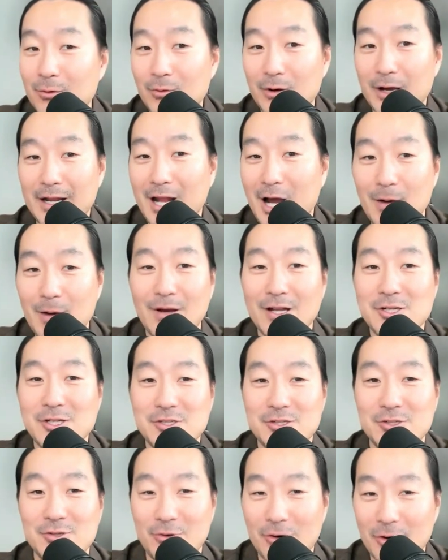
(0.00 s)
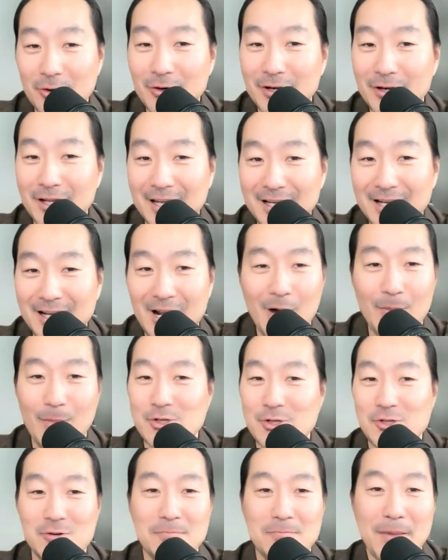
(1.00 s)
right? How much you're earning and how
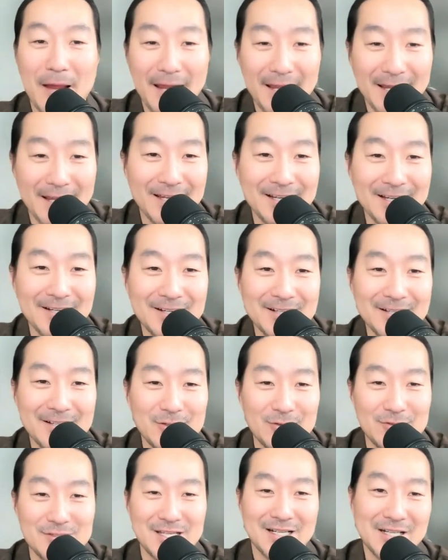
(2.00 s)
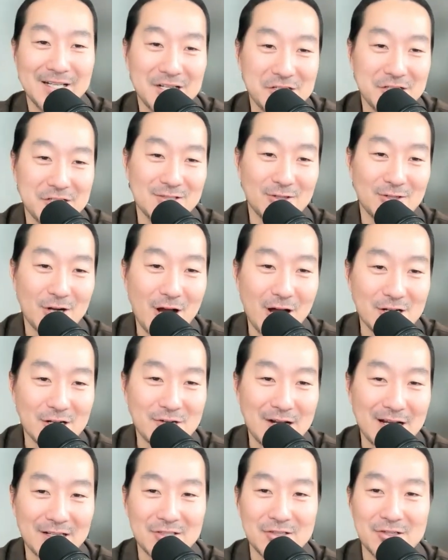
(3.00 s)
much you're paying your technicians and
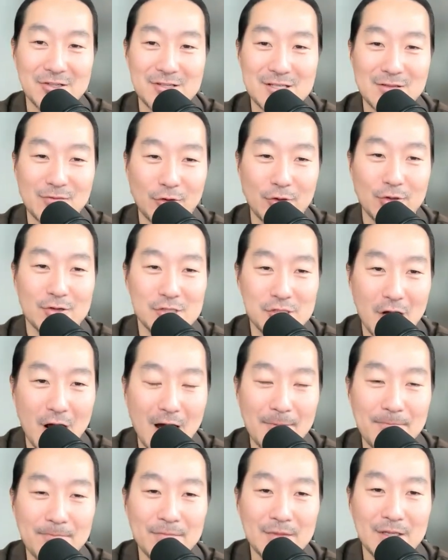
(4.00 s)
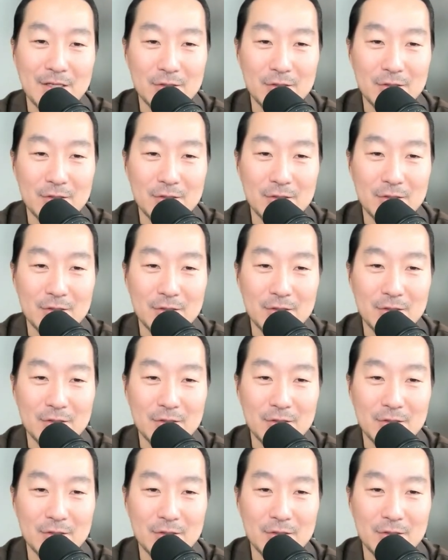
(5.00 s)
contractors for your job,